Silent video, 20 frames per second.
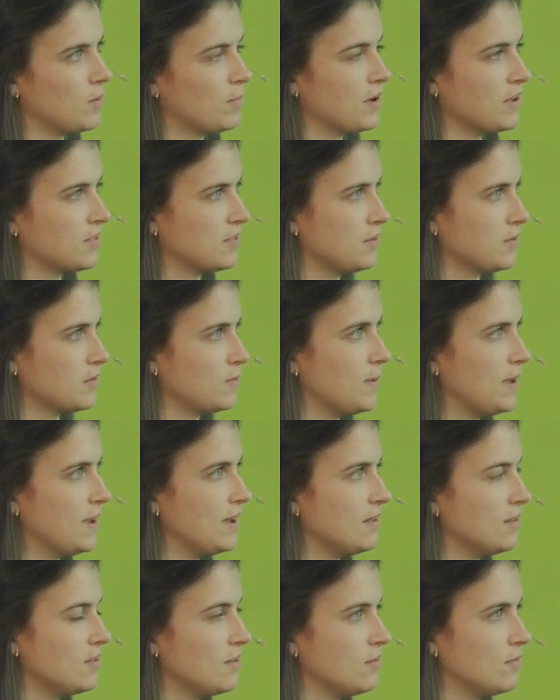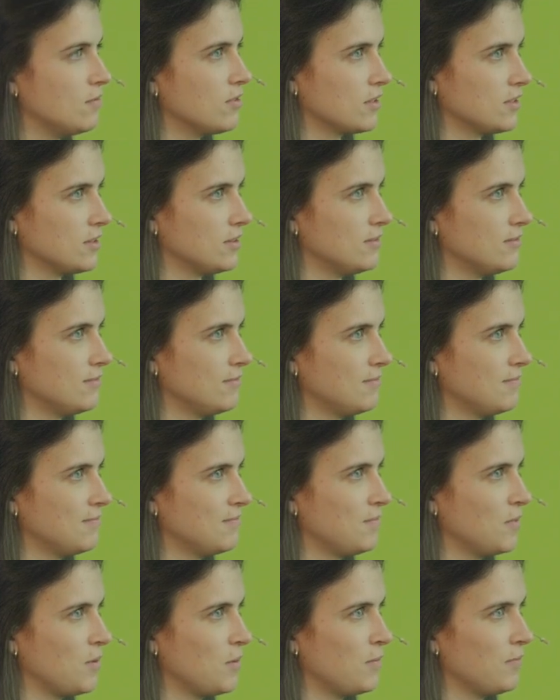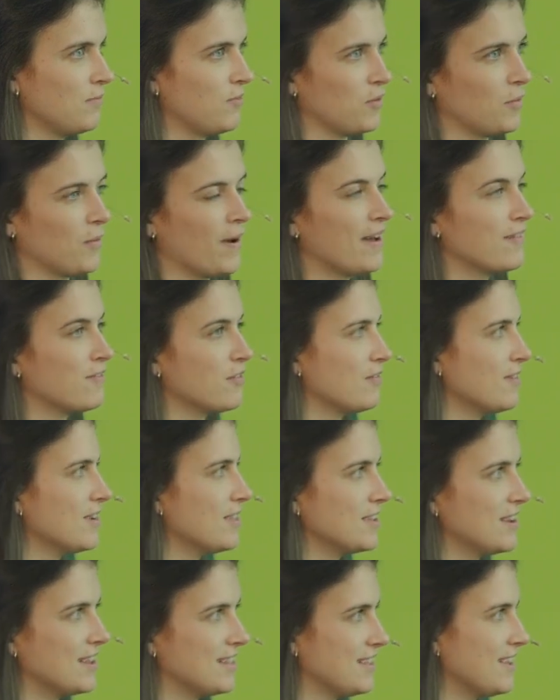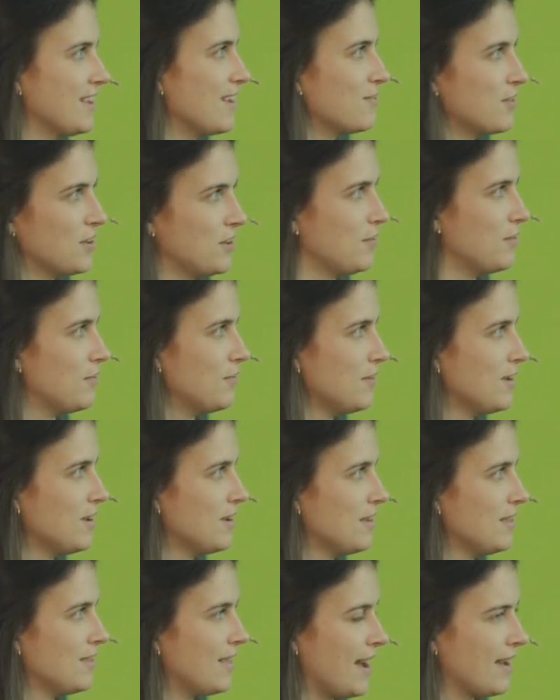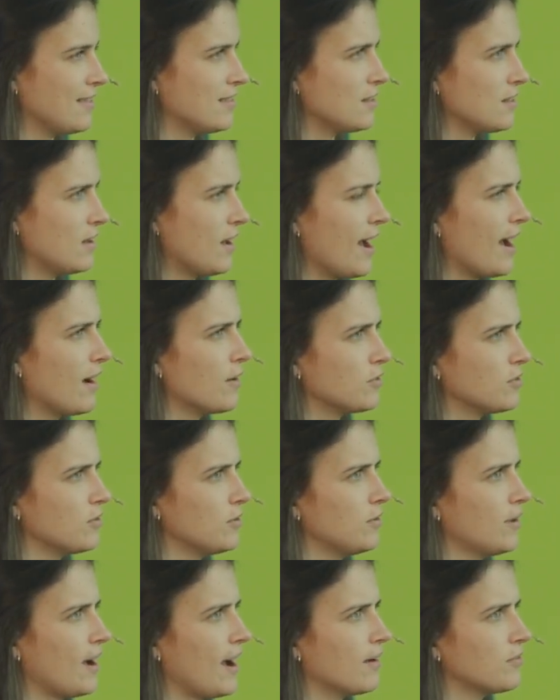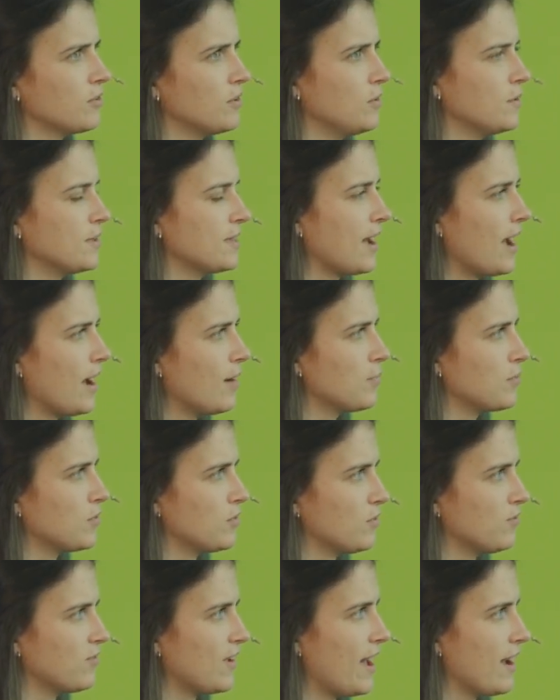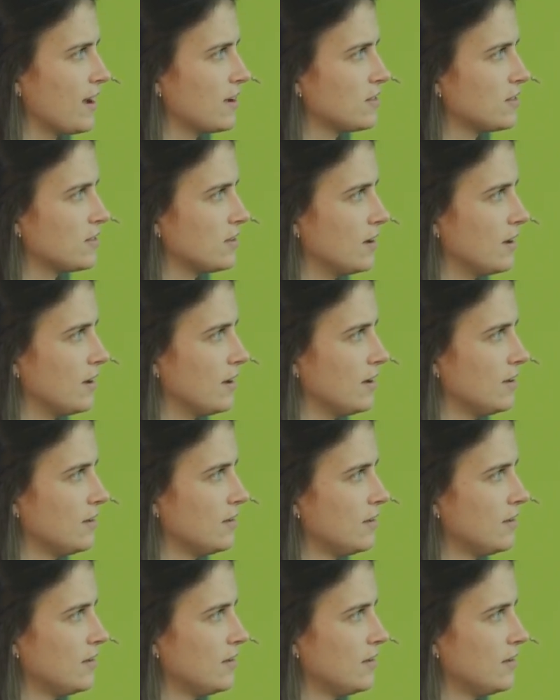person you're speaking to doesn't, for whatever reason, isn't giving you the answer, how do you adapt or flex to